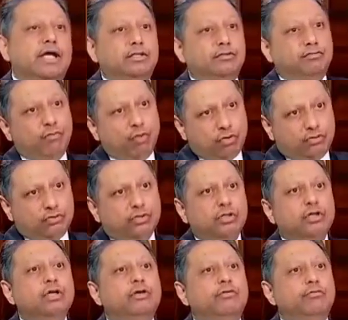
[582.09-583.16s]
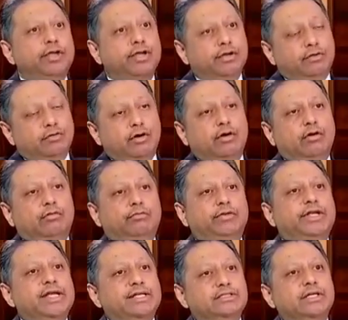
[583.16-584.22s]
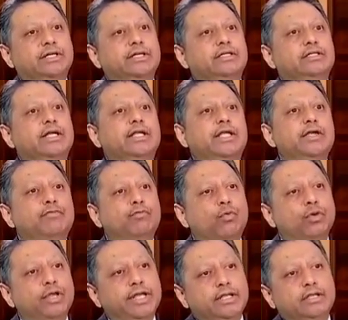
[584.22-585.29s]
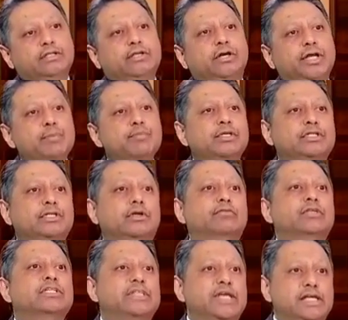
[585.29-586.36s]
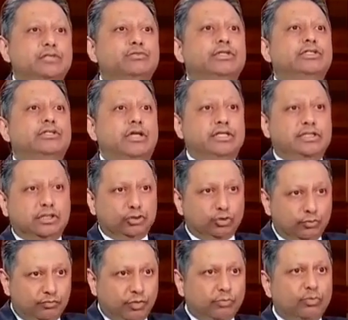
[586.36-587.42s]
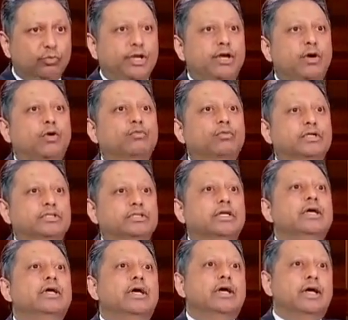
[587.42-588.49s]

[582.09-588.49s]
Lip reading: And the fourth, we tested it, that if only 30% of the sales, which is assumed from today onwards,